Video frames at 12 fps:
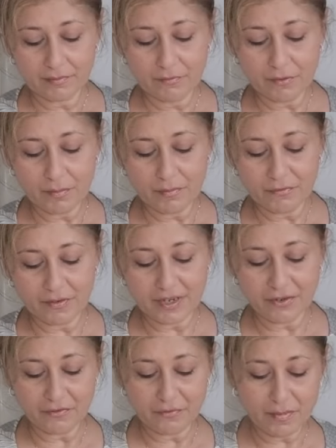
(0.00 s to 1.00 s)
from a
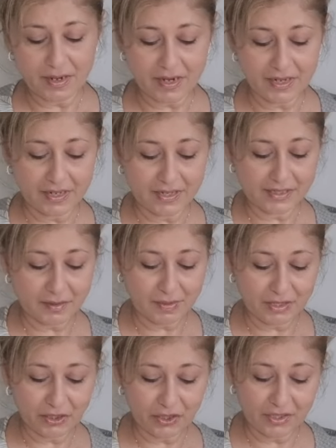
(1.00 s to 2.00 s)
friend of mine, as I
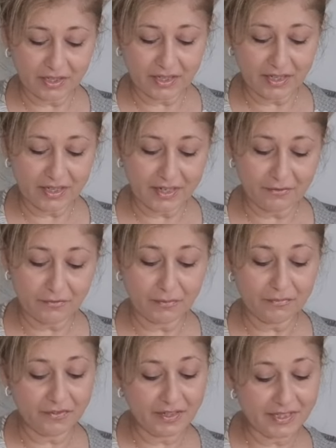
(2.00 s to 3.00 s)
mentioned earlier,
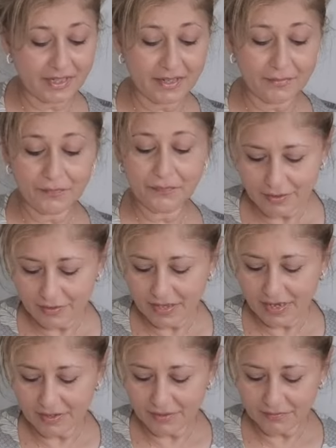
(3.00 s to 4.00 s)
from Fida. And
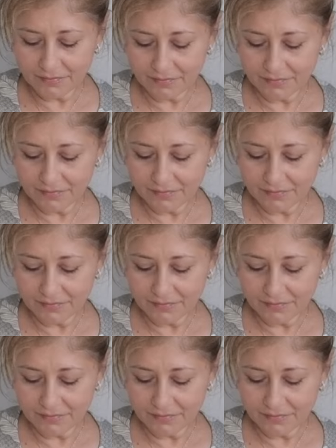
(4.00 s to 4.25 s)
then